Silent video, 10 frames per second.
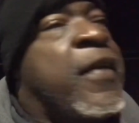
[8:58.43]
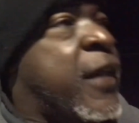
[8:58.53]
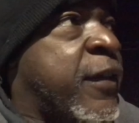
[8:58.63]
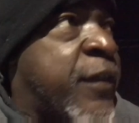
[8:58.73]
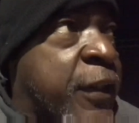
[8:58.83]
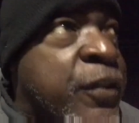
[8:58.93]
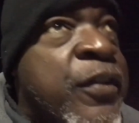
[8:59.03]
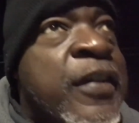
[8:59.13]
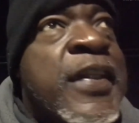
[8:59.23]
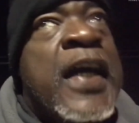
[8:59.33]
Because this
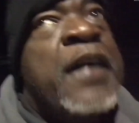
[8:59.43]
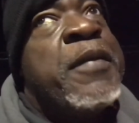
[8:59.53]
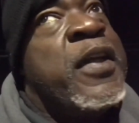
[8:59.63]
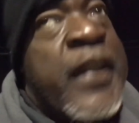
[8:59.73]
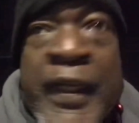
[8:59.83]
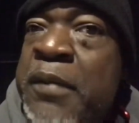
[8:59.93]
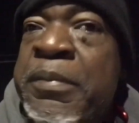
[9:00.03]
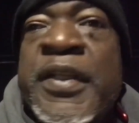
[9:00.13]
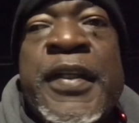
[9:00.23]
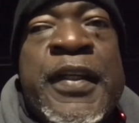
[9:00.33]
is the time that they can
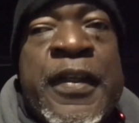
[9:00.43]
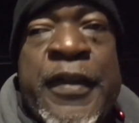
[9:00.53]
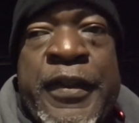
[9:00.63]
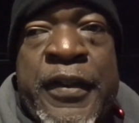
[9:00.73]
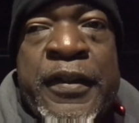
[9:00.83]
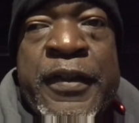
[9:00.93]
put it in there,